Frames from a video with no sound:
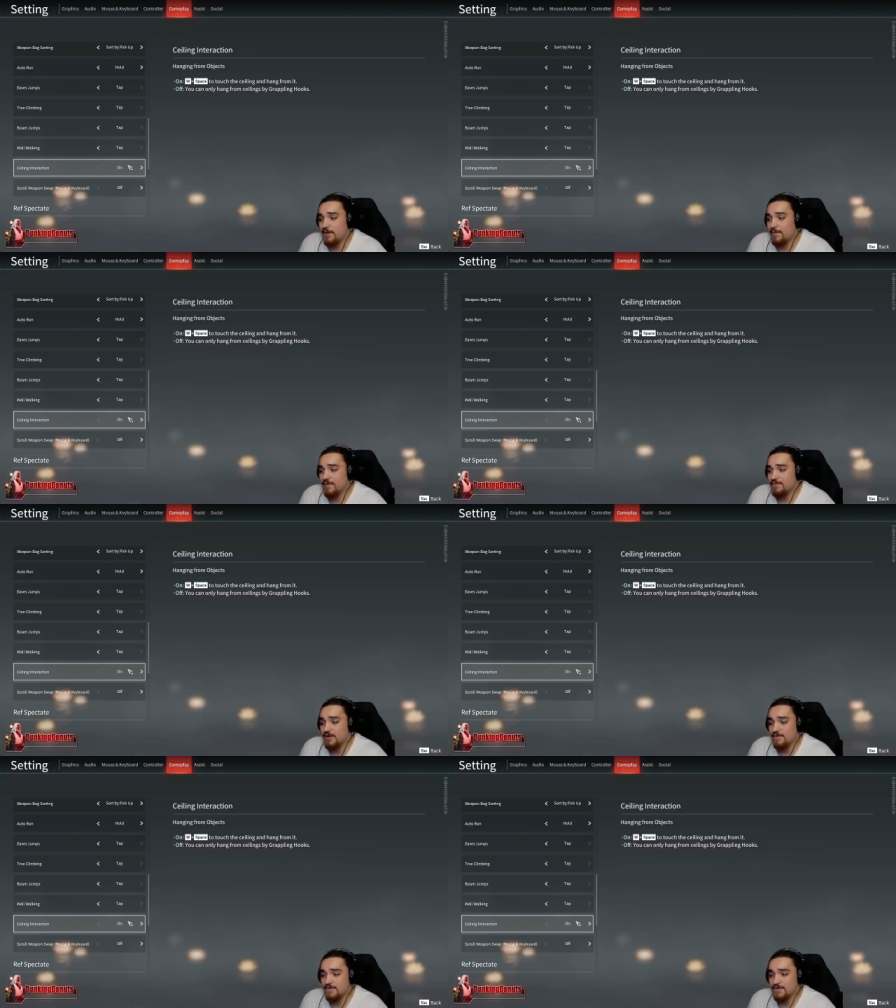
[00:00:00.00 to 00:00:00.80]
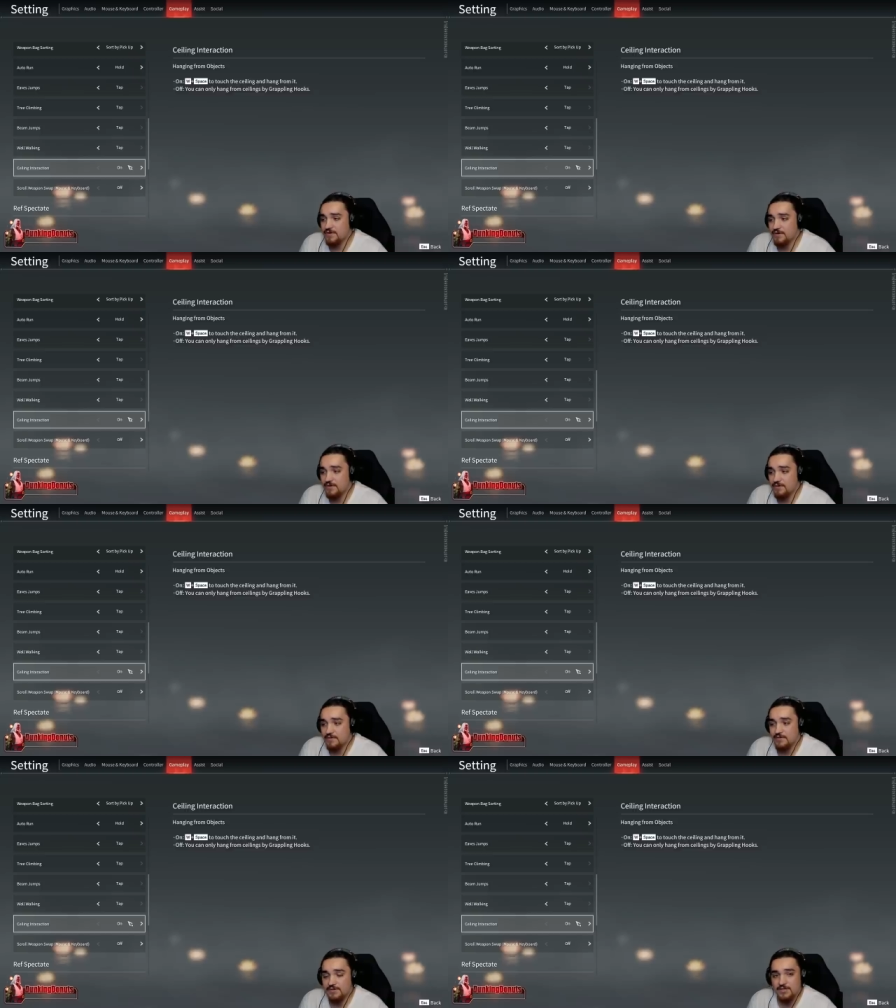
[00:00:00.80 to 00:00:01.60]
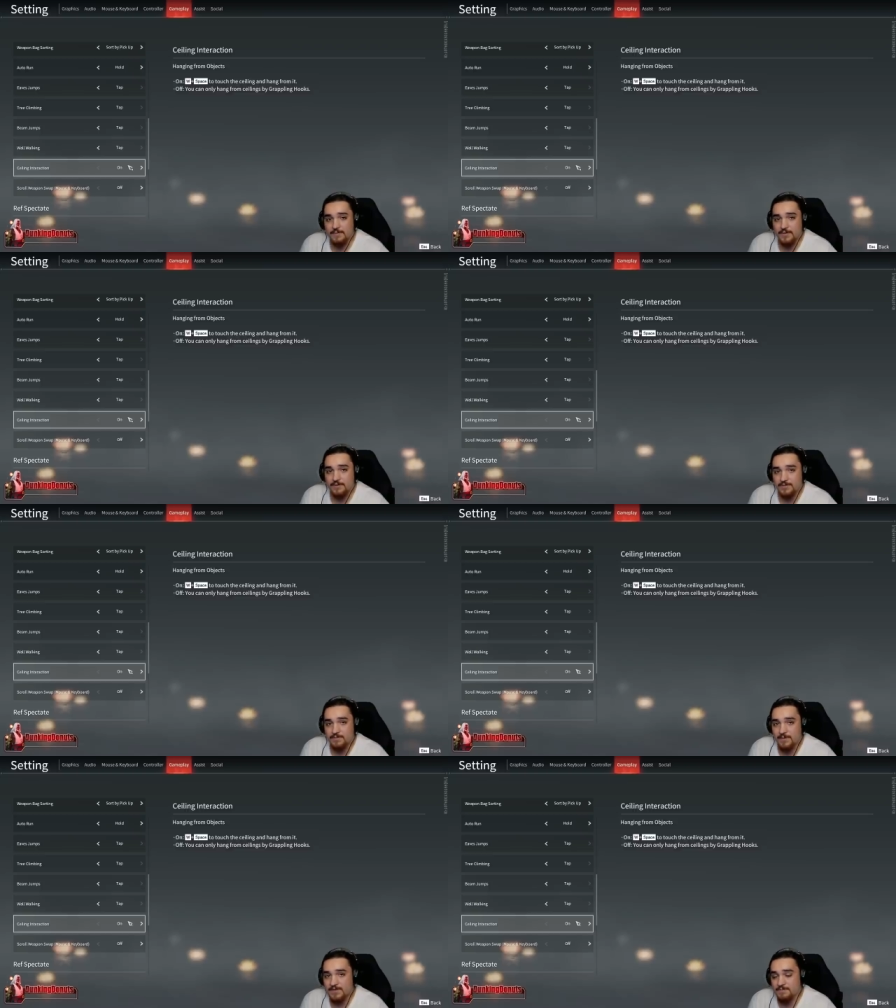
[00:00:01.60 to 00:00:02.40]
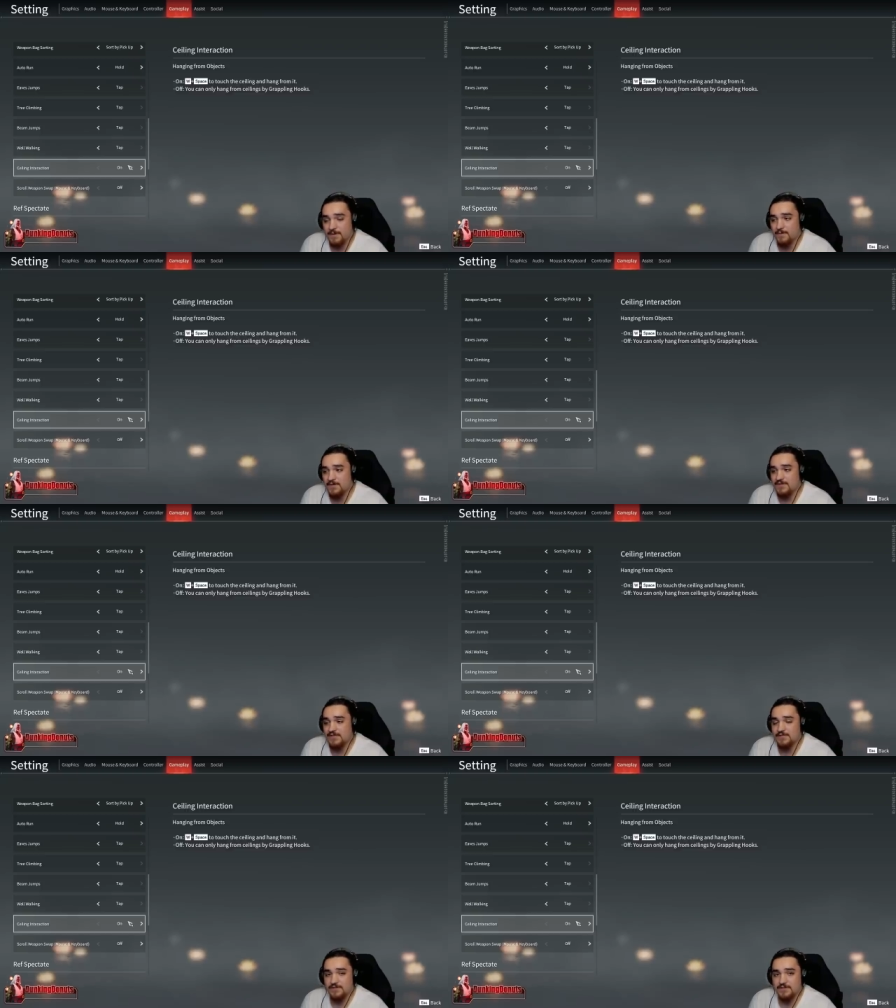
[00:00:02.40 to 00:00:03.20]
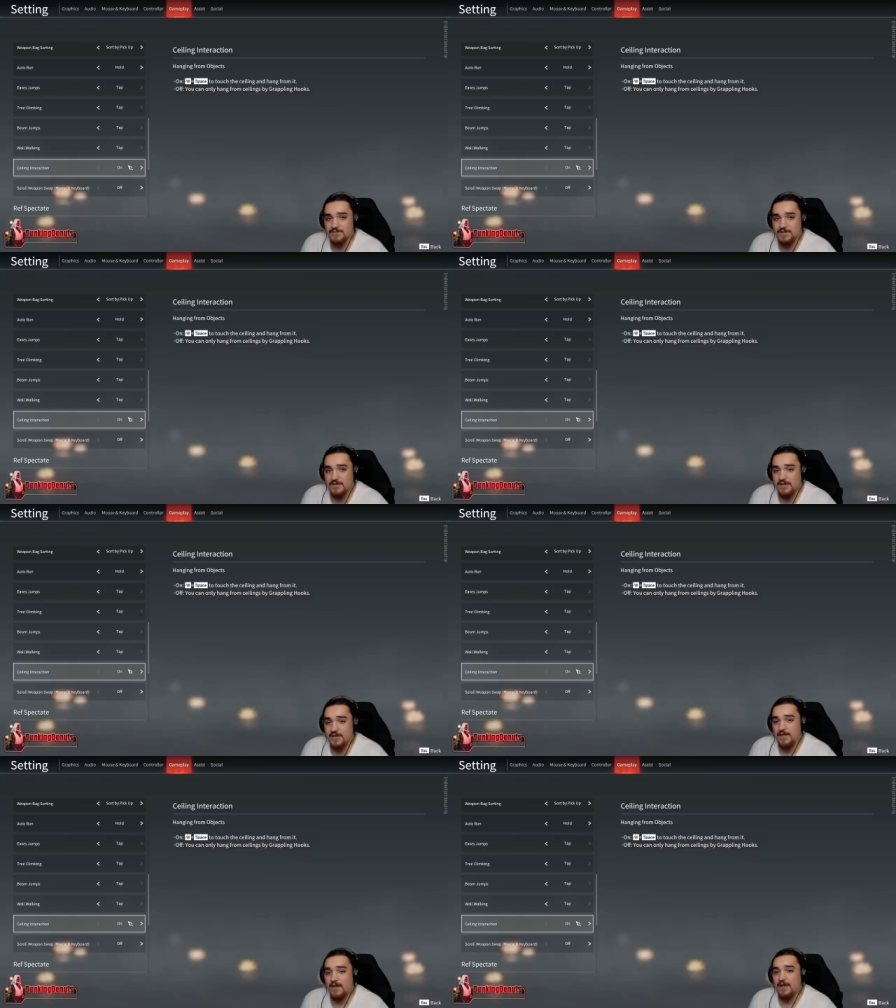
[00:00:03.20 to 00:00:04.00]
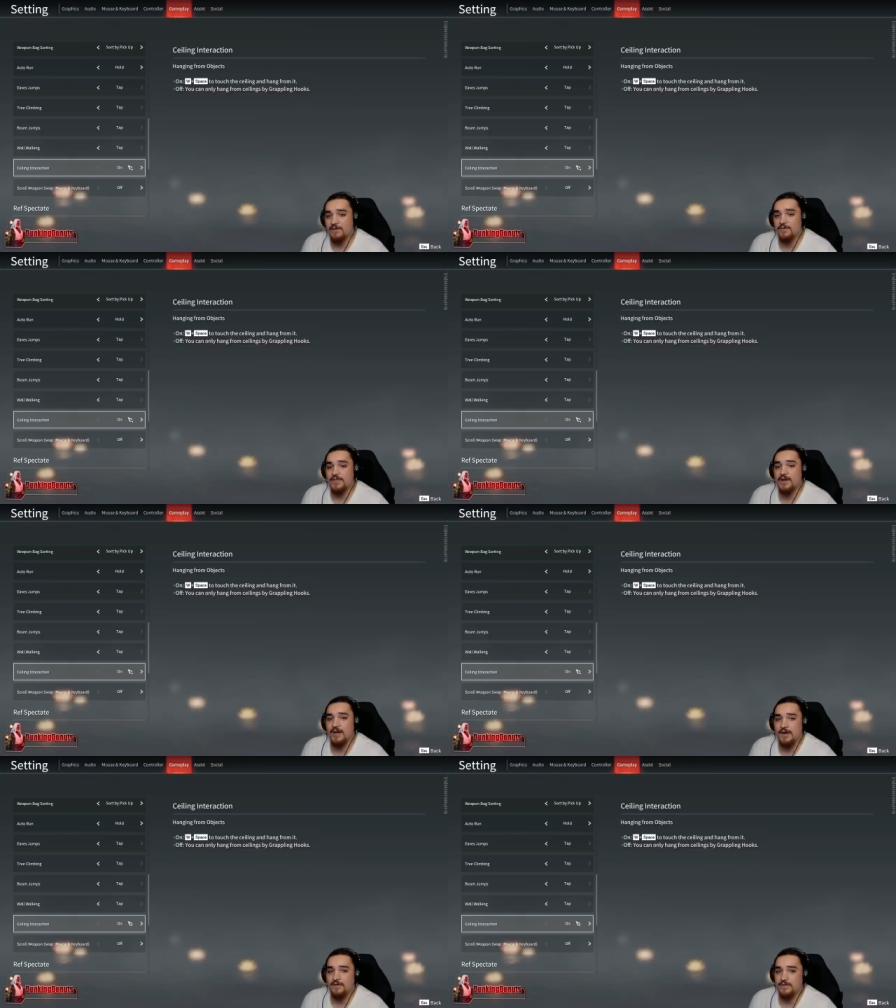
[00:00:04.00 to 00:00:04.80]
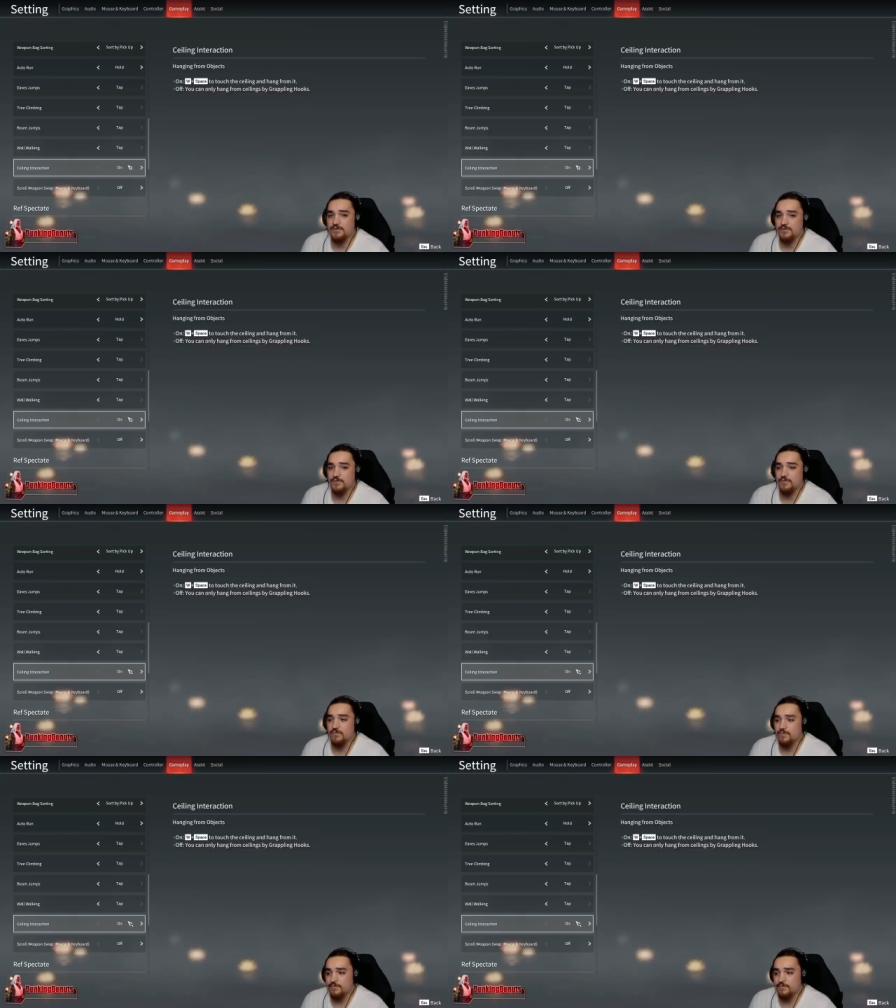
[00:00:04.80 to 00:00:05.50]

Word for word: But if you have this on, W and spacebar will attach you to the ceiling and it will then allow you to